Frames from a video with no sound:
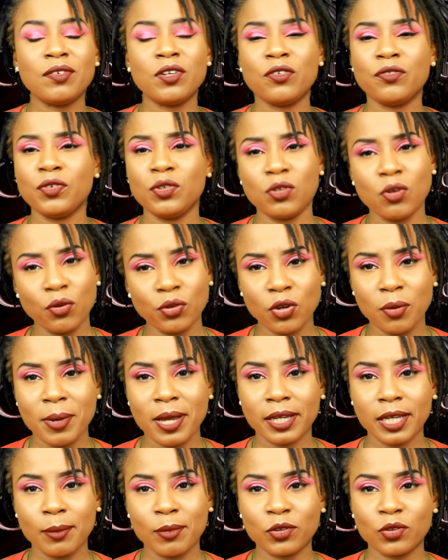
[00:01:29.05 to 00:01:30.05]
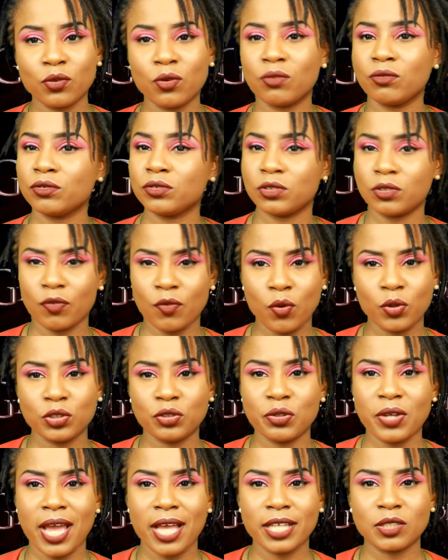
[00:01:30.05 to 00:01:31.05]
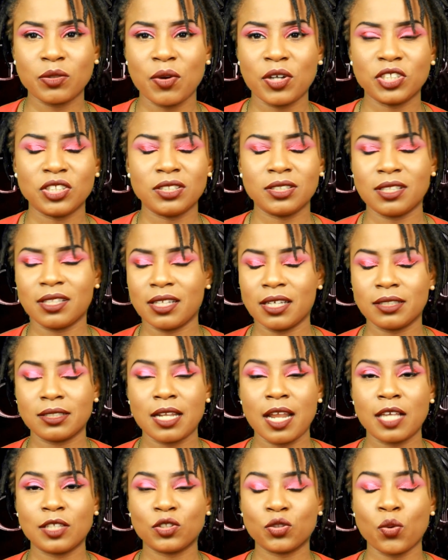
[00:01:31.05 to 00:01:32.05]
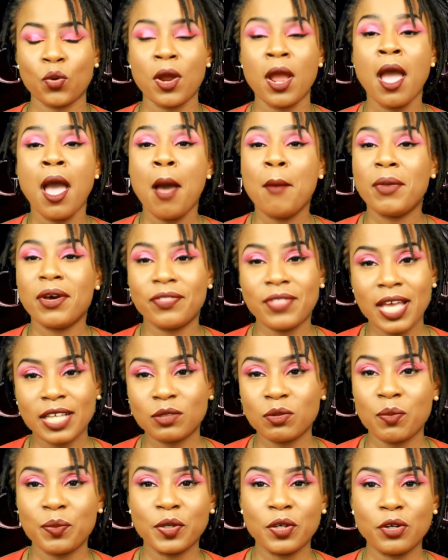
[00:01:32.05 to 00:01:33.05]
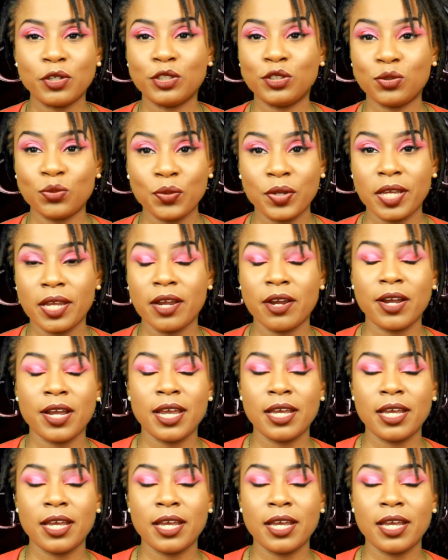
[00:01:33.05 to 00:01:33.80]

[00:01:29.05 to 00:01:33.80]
even though if you don't know about Game of Thrones, of course you guys questions and things of that sort, but that's what we we're going to do here.